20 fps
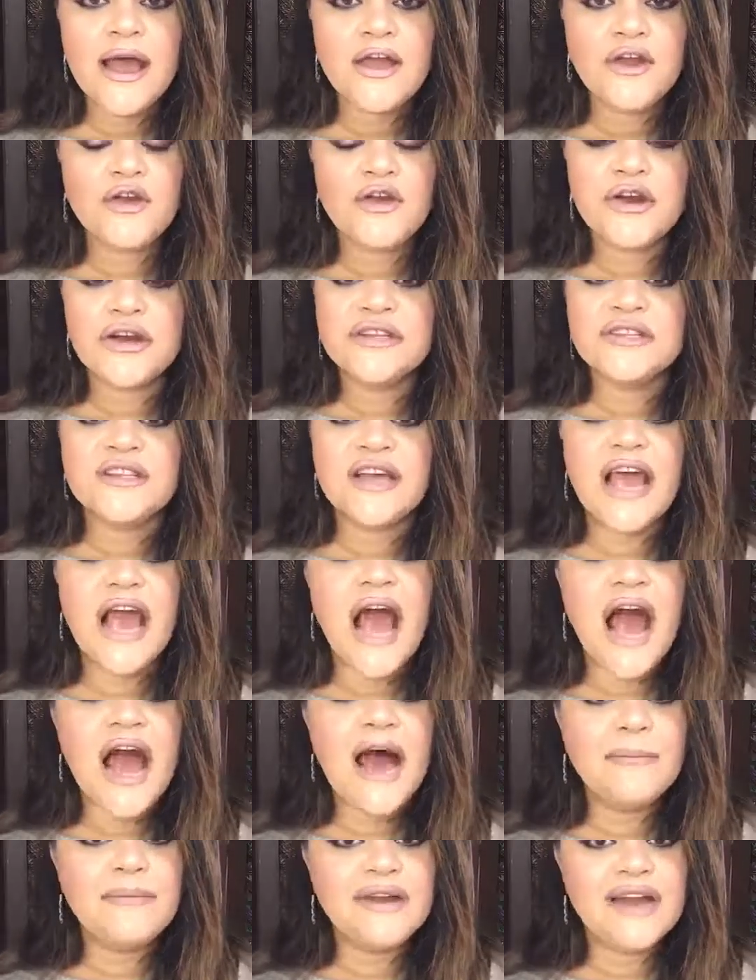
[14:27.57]
You're going to say,
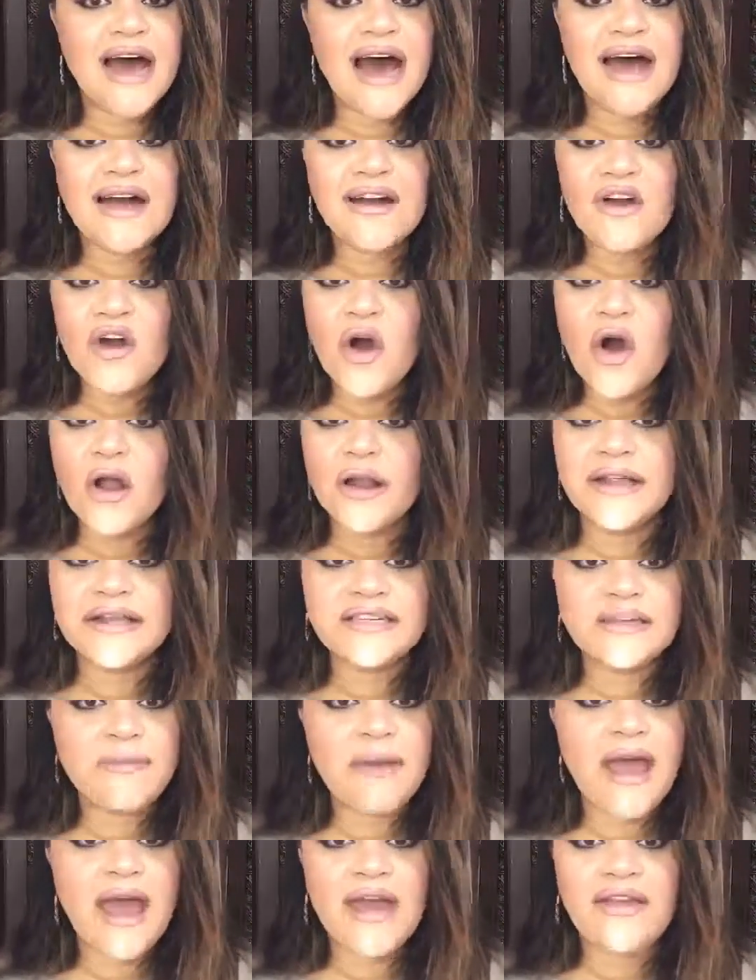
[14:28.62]
I'm not calling
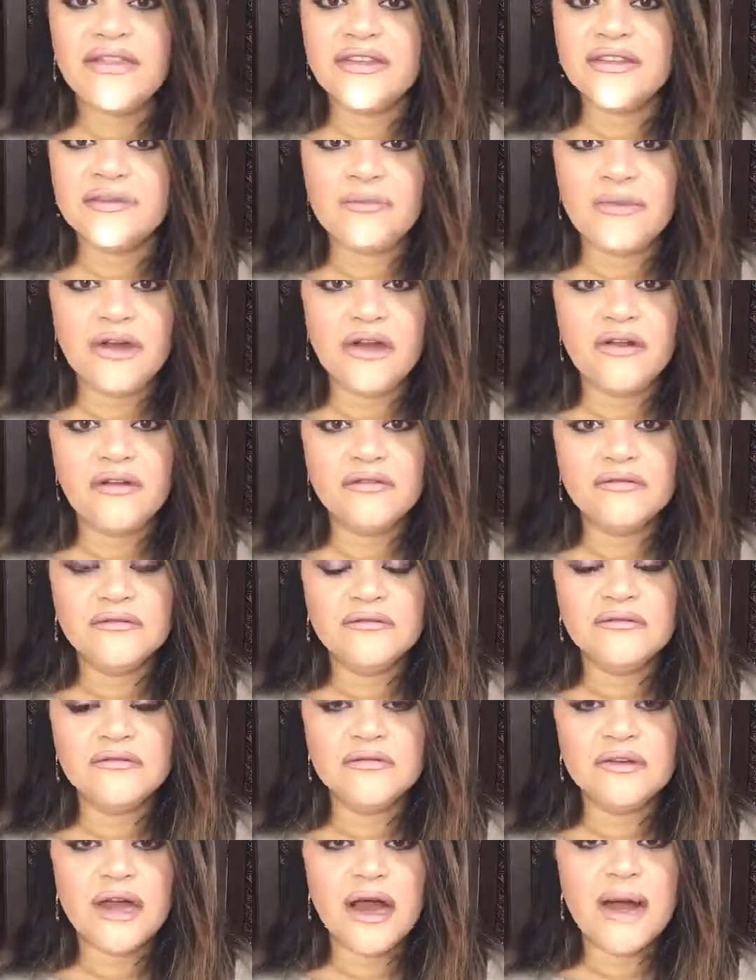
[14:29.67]
to pay this bill.
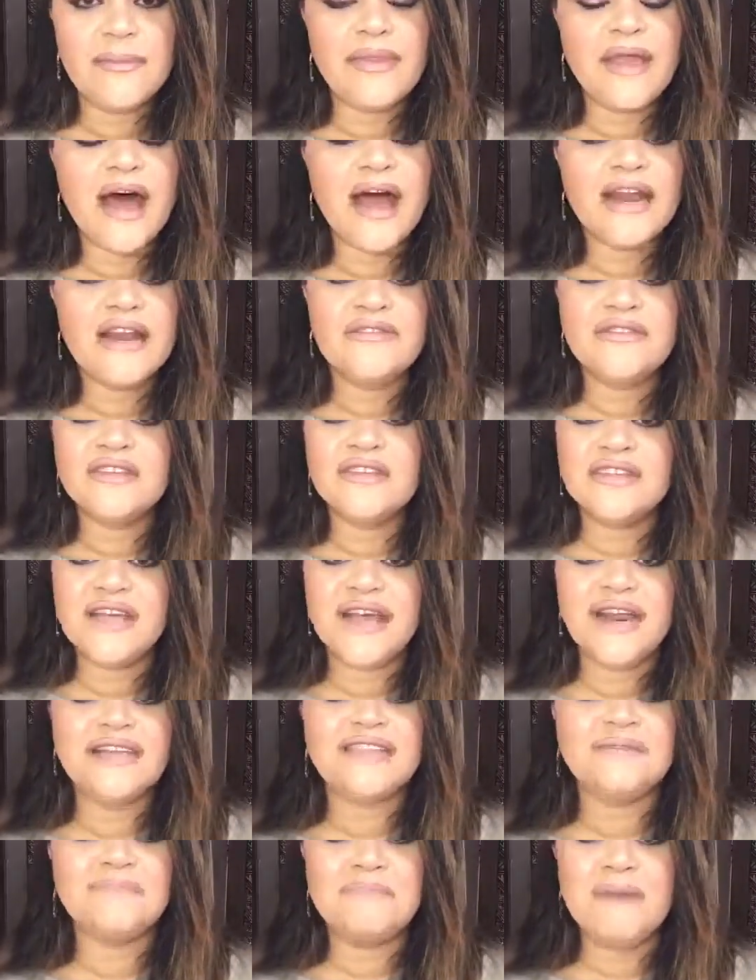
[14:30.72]
I'm not even
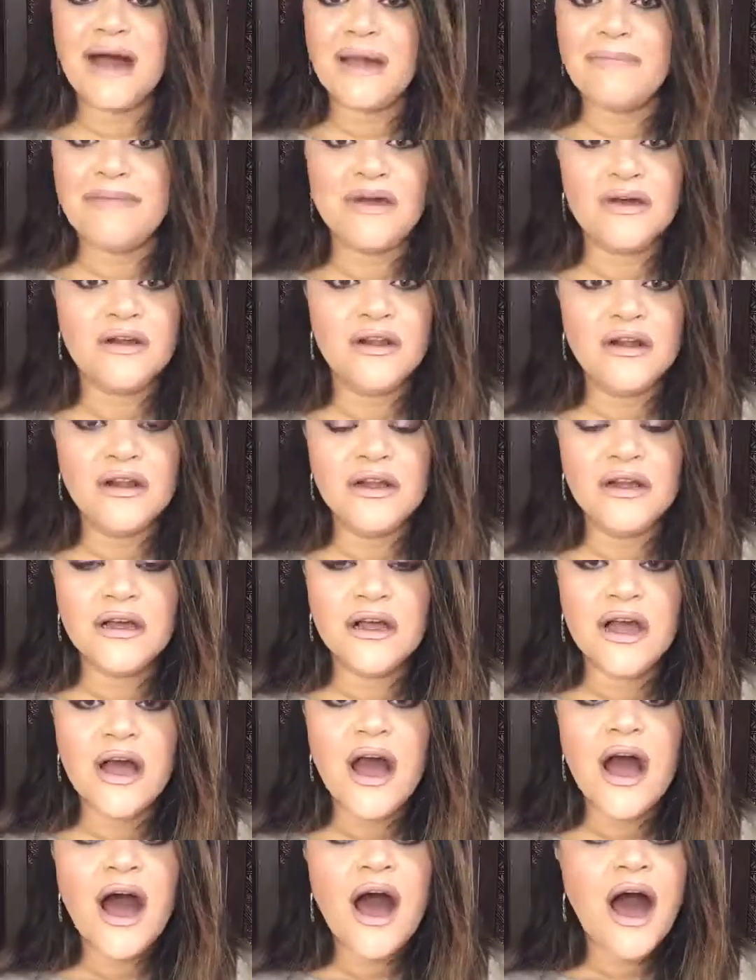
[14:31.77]
saying it's my bill.
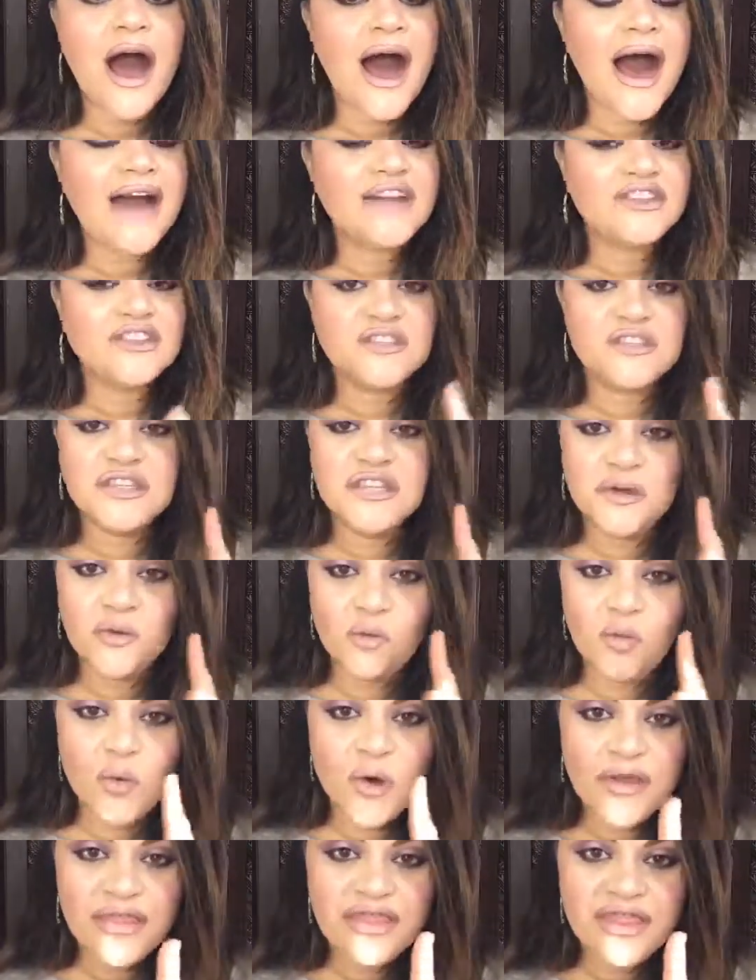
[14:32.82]
I just need
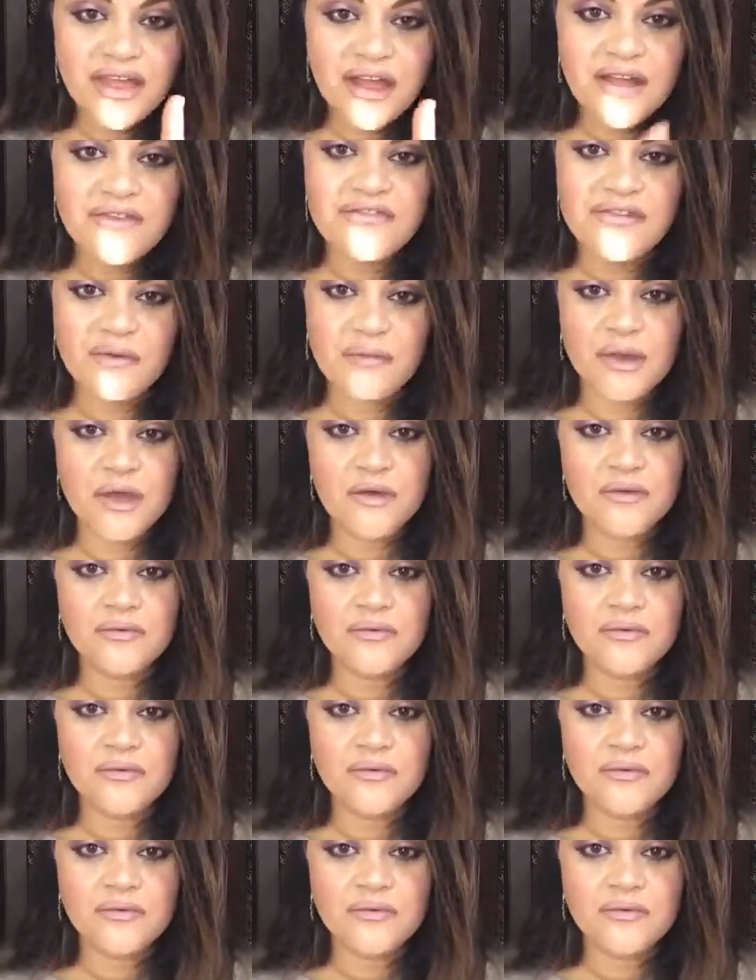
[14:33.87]
one thing from you.